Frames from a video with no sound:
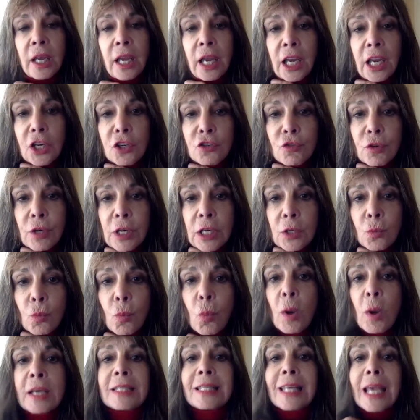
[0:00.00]
Adrian
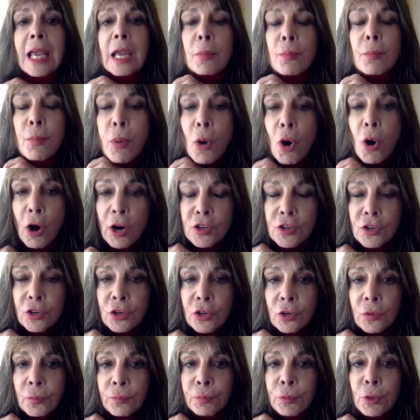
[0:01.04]
was a
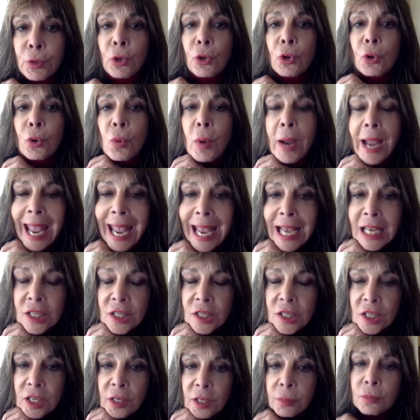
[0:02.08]
partner who
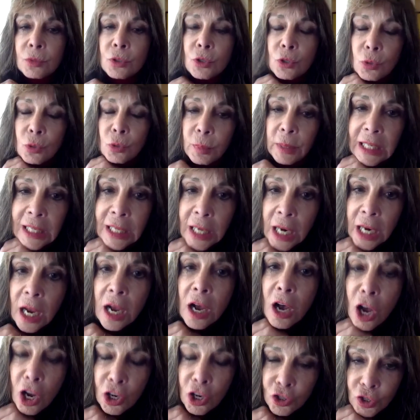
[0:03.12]
asked him to be
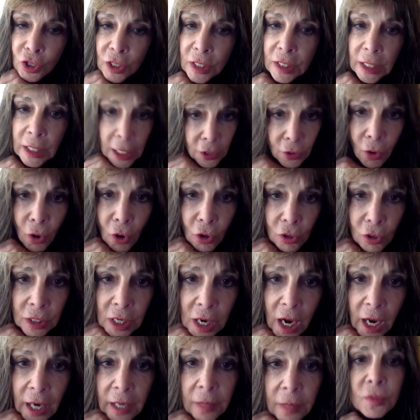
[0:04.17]
conscious at all
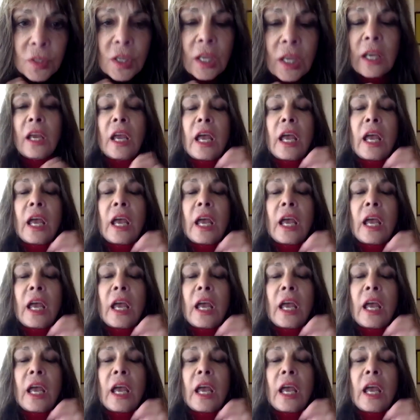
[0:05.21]
times.